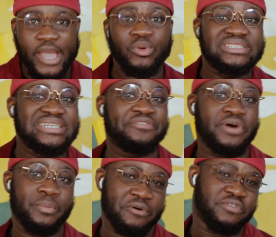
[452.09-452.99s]
It was there
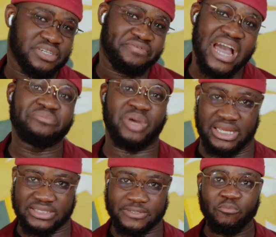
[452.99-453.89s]
for about 45
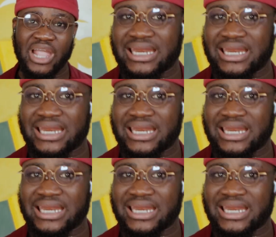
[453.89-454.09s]
minutes,